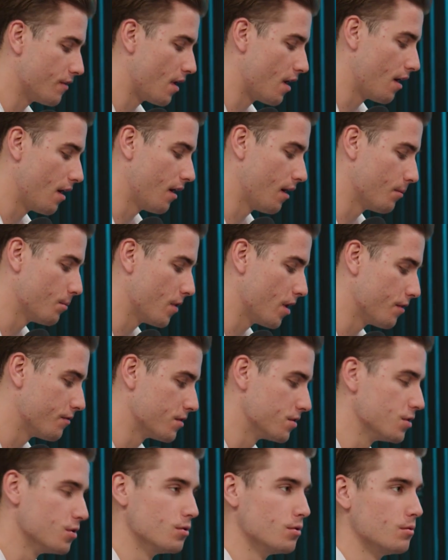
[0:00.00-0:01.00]
a
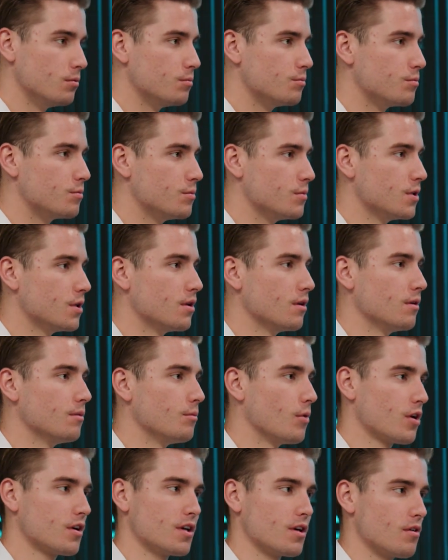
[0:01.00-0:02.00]
new,
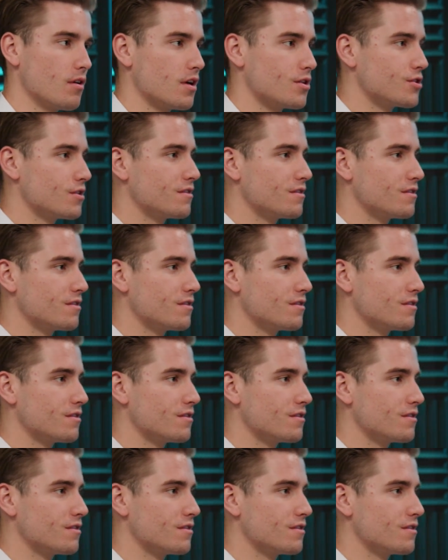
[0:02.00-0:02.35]
market creation.